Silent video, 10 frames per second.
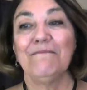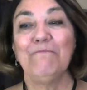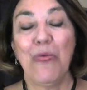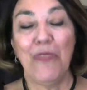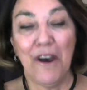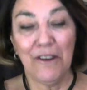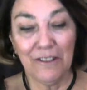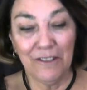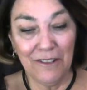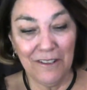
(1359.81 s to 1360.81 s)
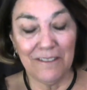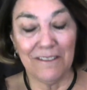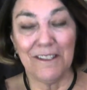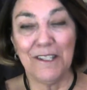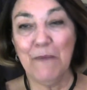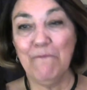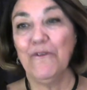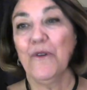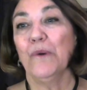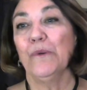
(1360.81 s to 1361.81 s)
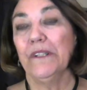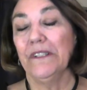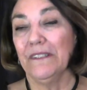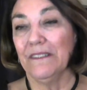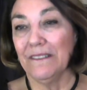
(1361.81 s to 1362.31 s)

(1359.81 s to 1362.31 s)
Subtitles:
methodical step forward